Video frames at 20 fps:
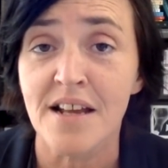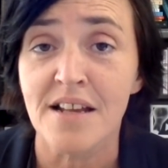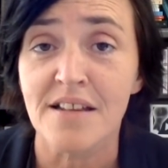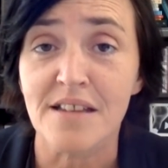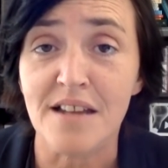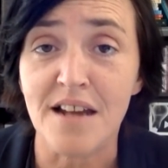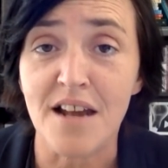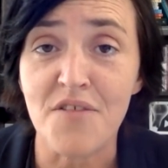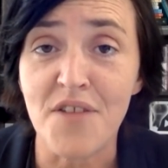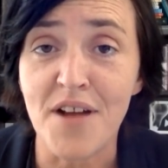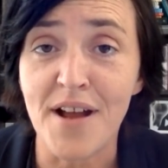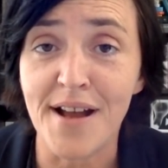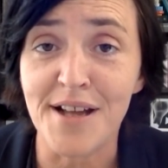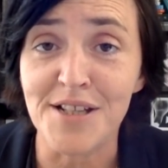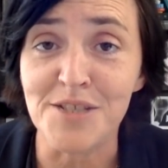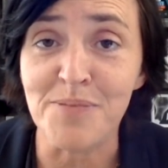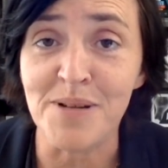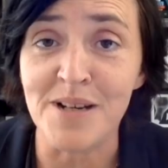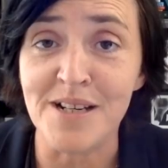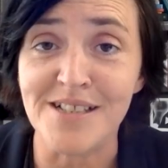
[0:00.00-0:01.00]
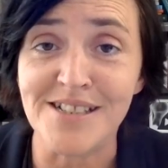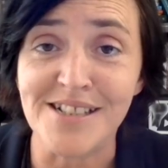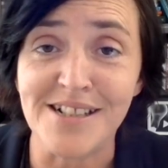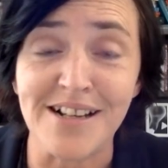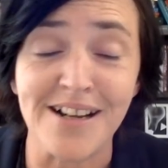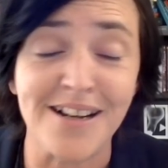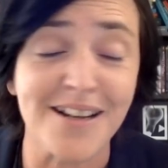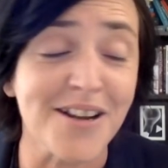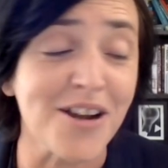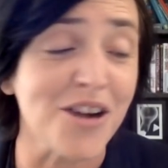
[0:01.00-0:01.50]
that I've had
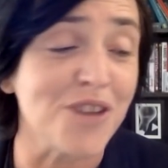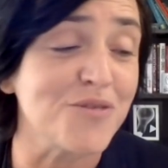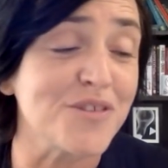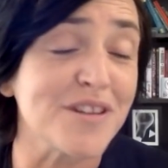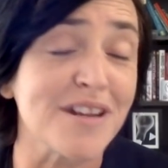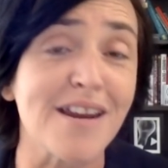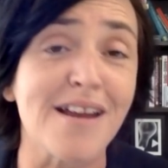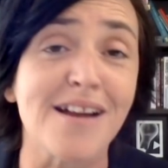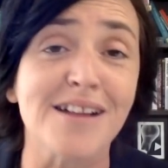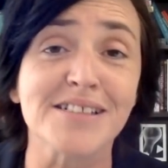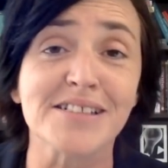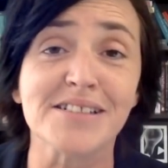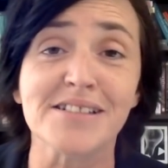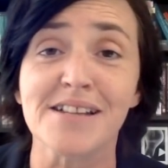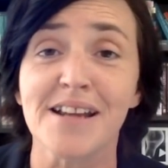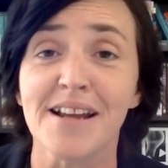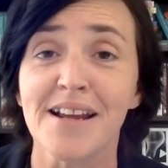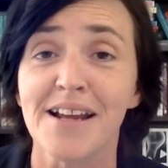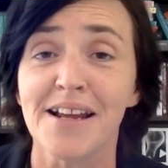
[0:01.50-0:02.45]
politically over the last